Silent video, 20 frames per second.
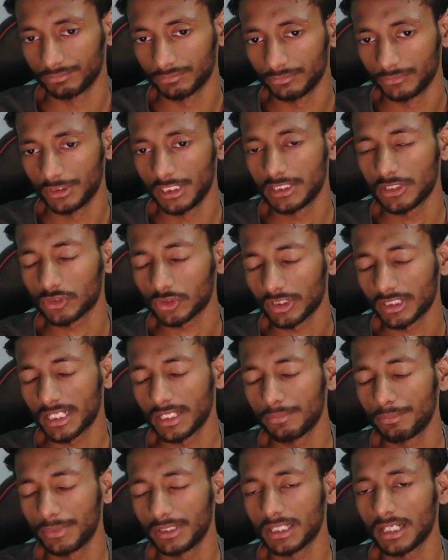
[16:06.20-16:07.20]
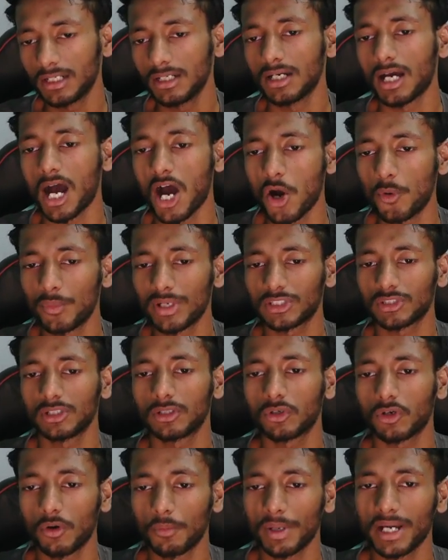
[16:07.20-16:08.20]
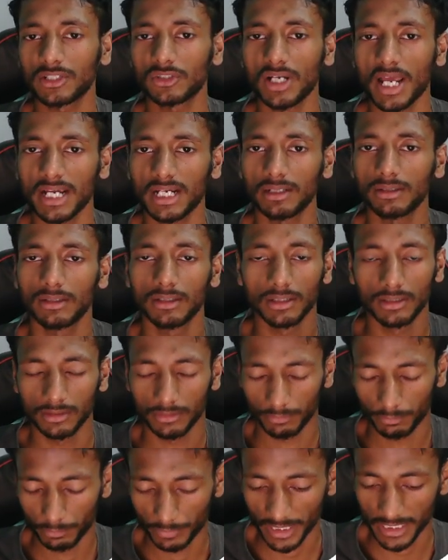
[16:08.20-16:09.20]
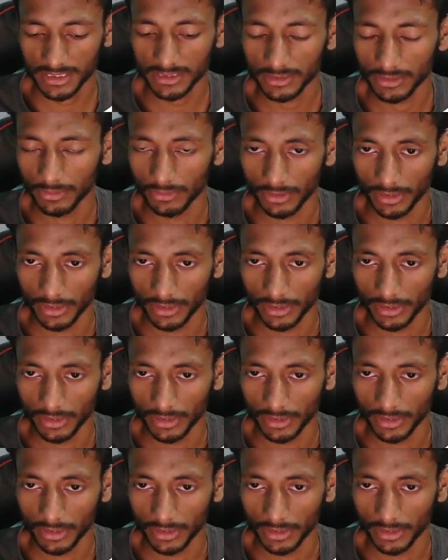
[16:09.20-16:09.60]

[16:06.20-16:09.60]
this actually give me the how many actually comma actually I can place,